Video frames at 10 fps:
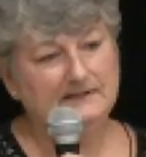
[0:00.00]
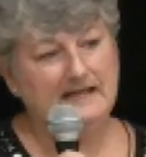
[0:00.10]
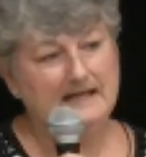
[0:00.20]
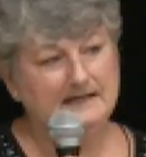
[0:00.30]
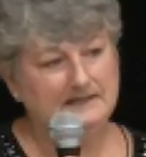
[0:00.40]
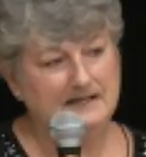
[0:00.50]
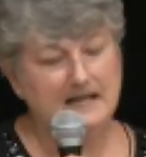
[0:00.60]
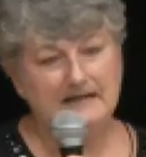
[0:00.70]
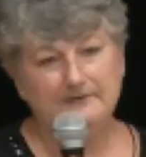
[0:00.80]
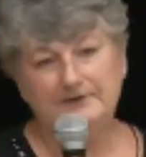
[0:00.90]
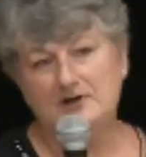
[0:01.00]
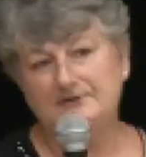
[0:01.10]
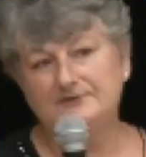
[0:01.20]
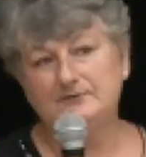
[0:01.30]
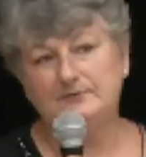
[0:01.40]
that had an inhaler in
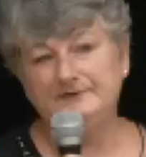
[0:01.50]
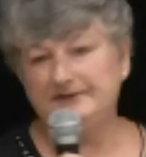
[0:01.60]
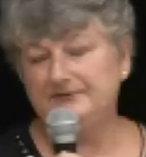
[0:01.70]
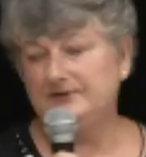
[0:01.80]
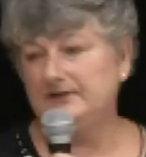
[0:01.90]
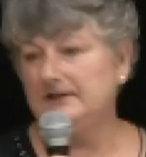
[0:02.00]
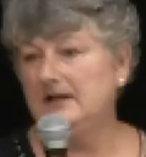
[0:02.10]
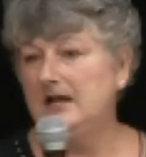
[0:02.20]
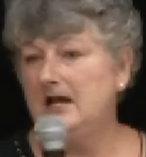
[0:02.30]
our school district,